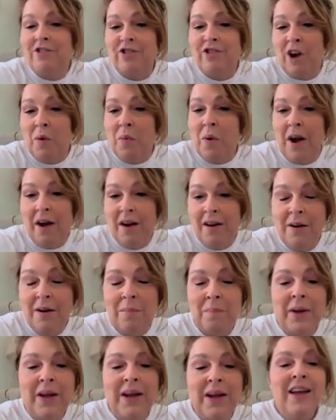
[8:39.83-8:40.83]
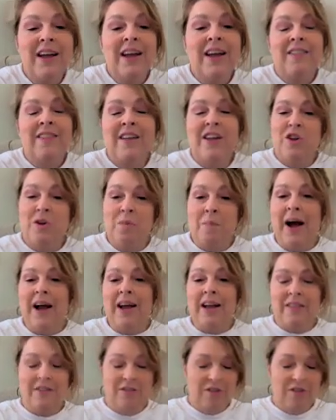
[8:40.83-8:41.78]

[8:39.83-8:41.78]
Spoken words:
show up, then you might get the